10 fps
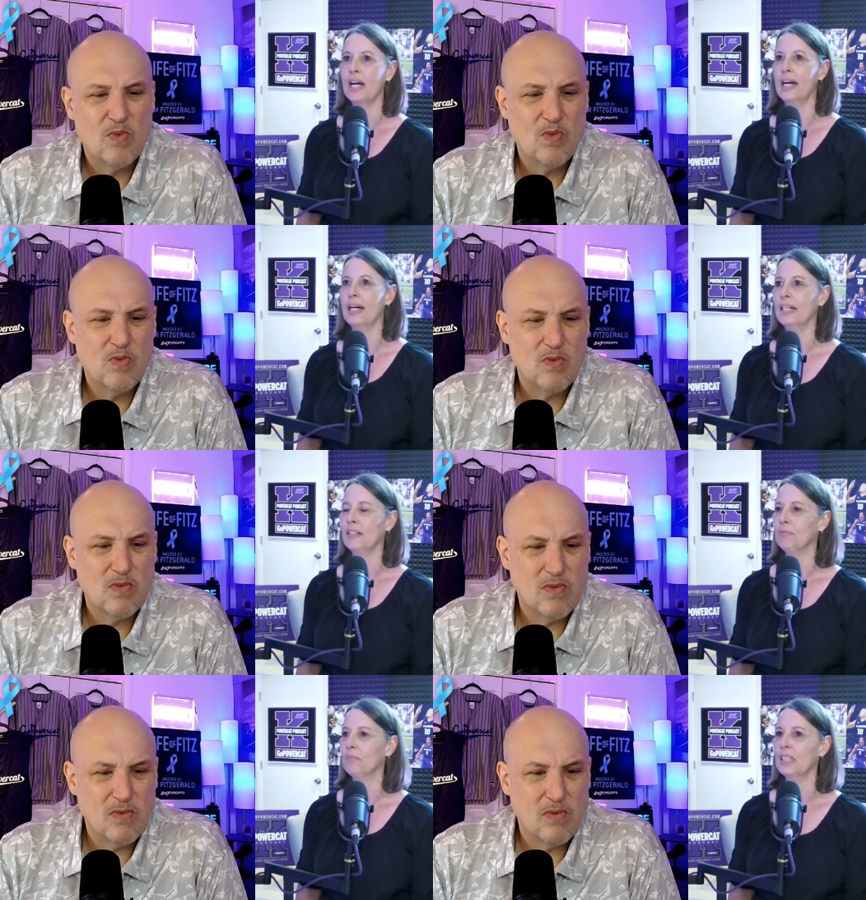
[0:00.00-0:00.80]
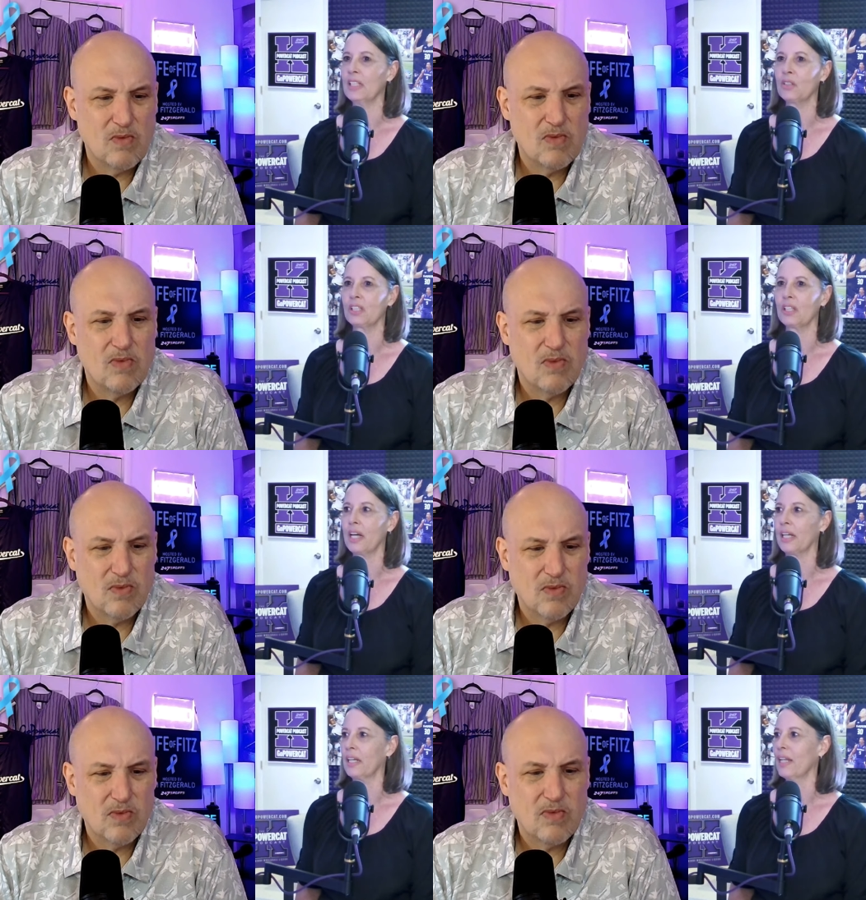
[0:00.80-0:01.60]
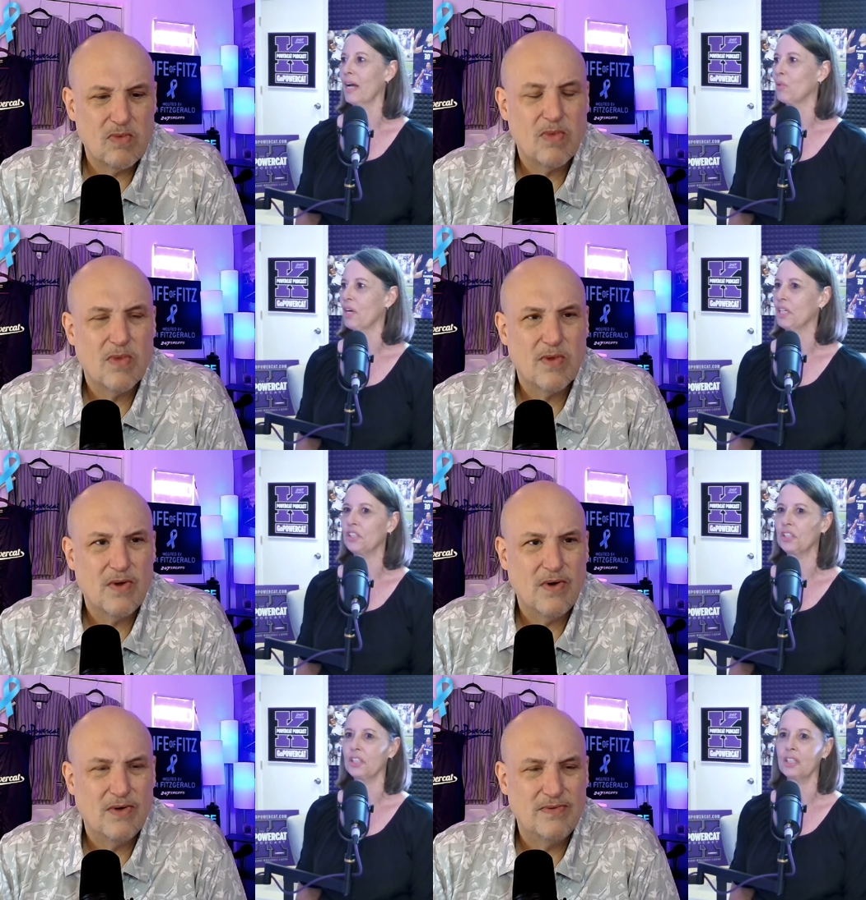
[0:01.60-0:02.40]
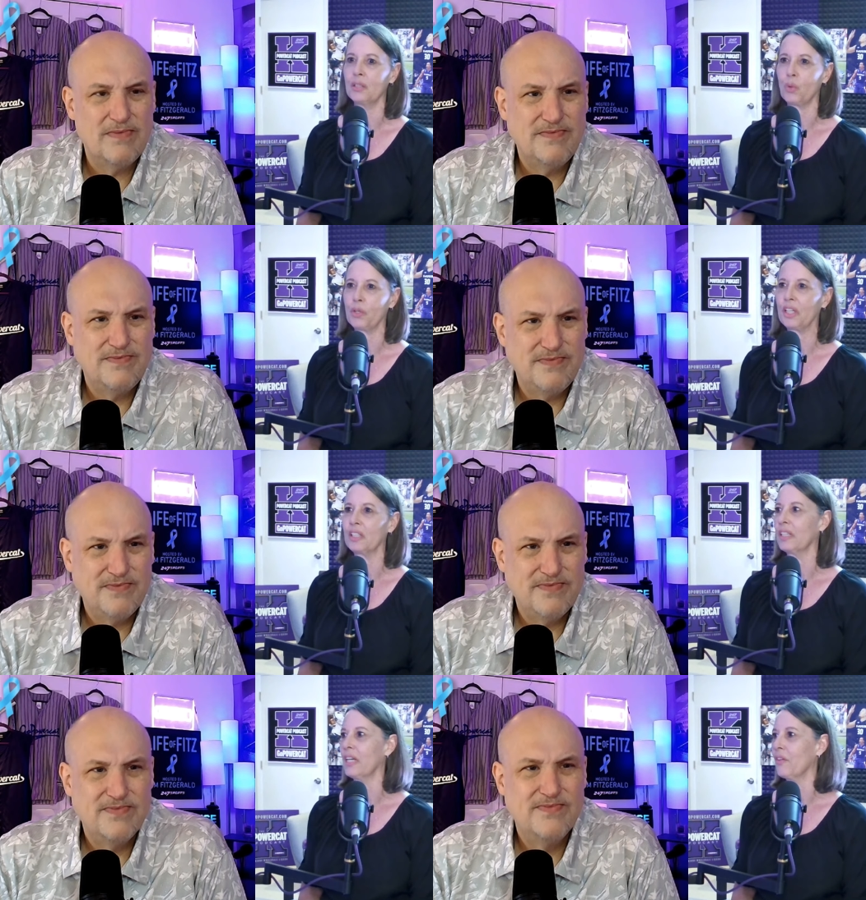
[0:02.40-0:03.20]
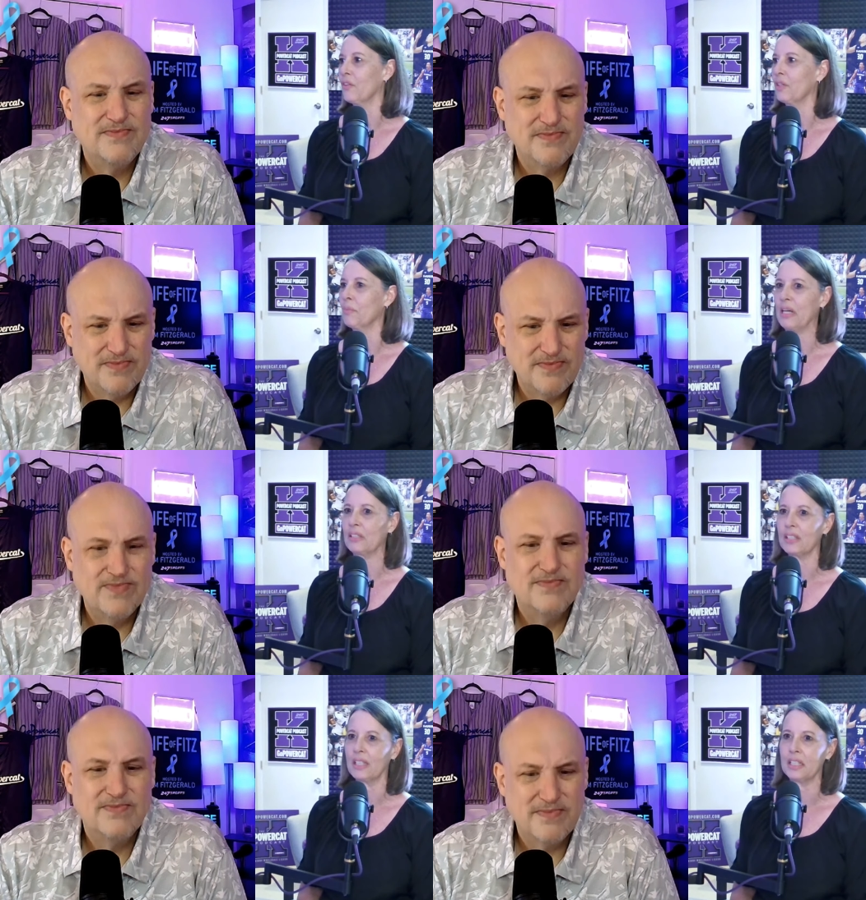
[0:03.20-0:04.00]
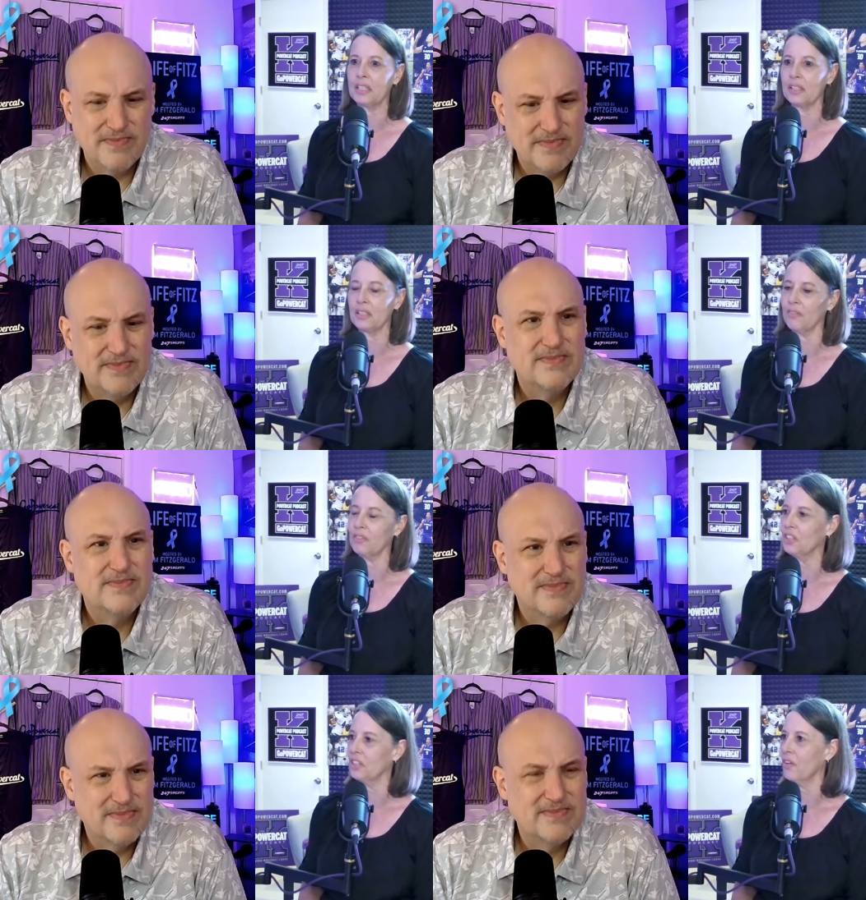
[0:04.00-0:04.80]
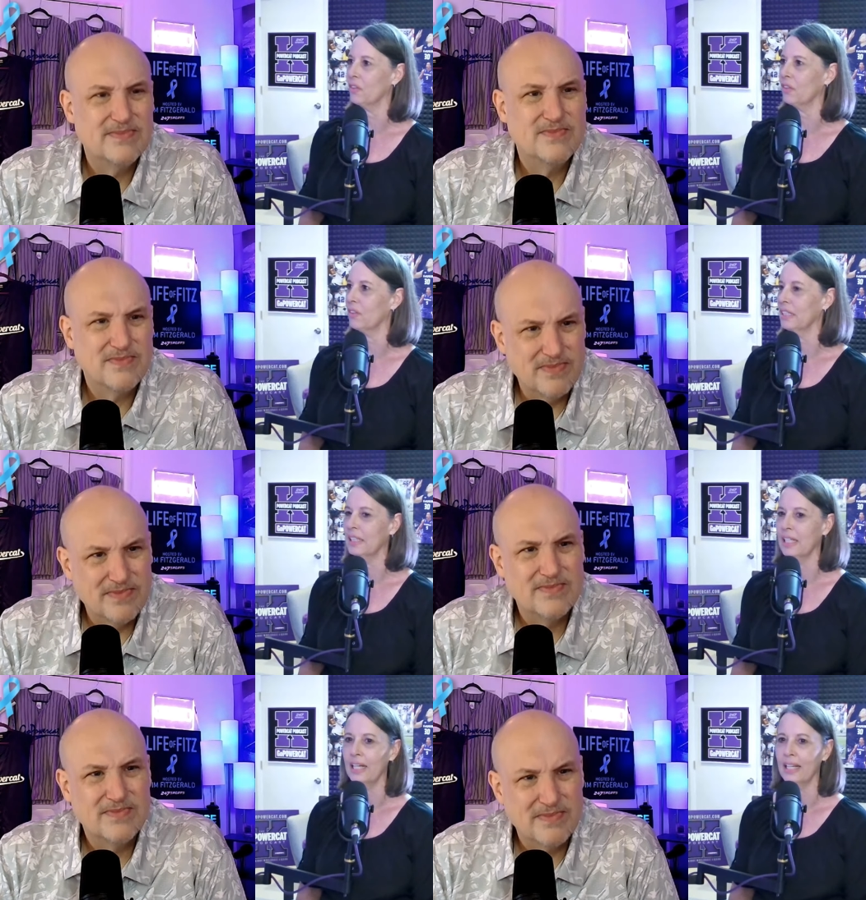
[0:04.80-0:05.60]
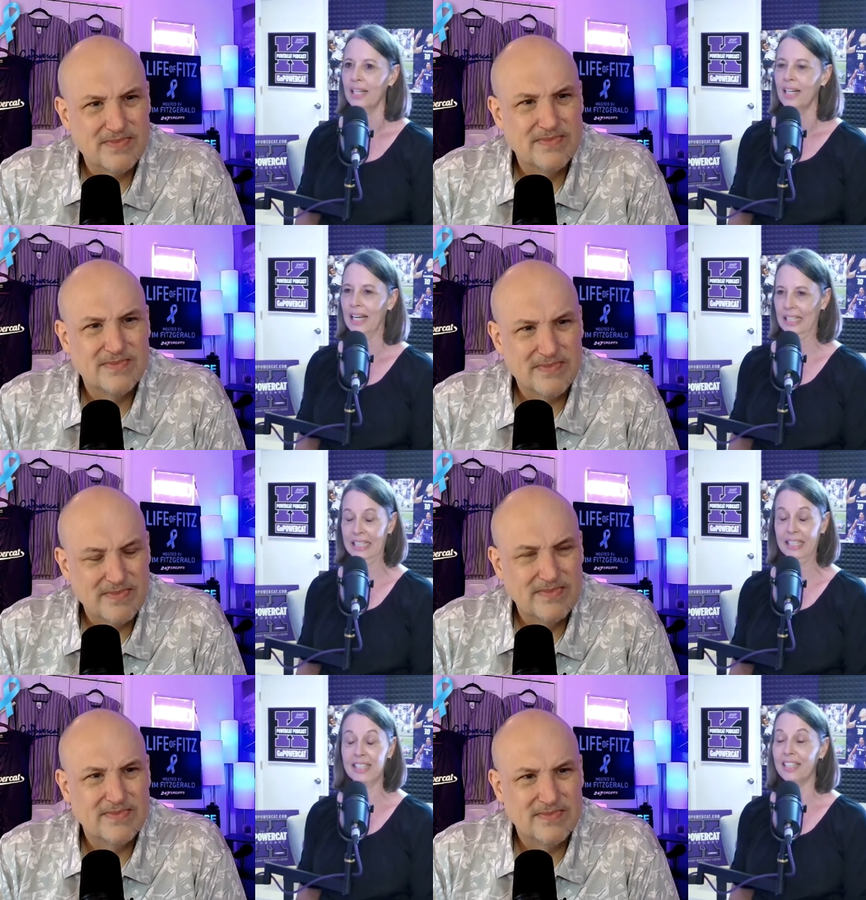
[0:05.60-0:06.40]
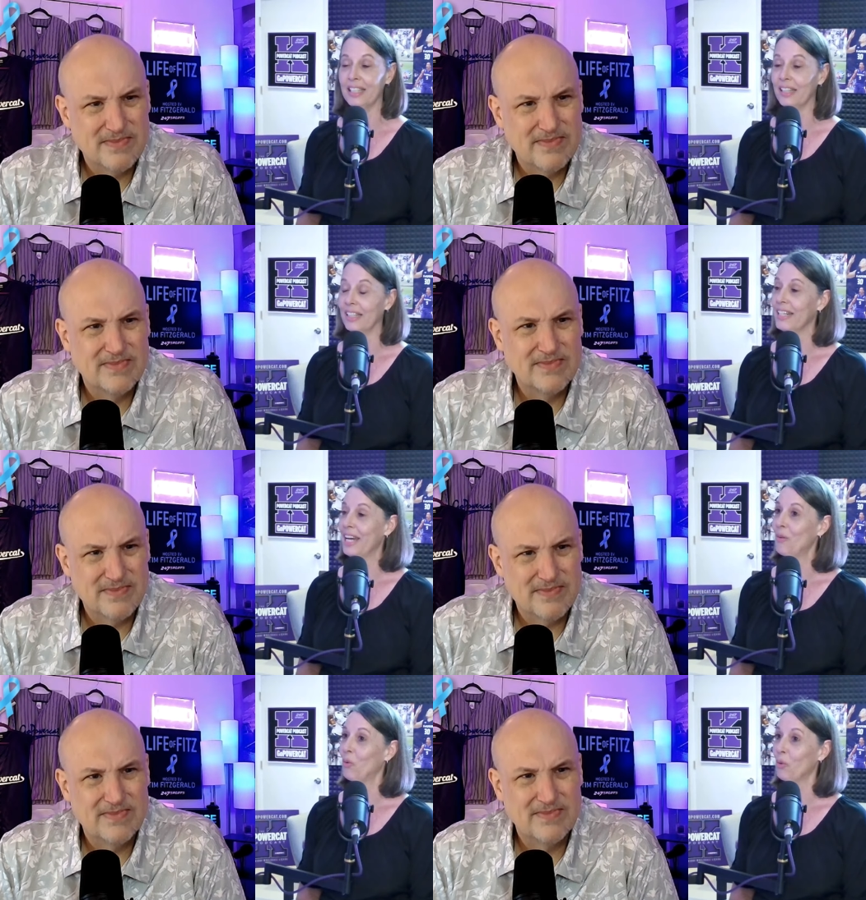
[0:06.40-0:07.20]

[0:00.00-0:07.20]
Speaker 1: Um, you know, it's a lot of collaboration and working together and bouncing ideas off each other. And I think at the end of the day, we're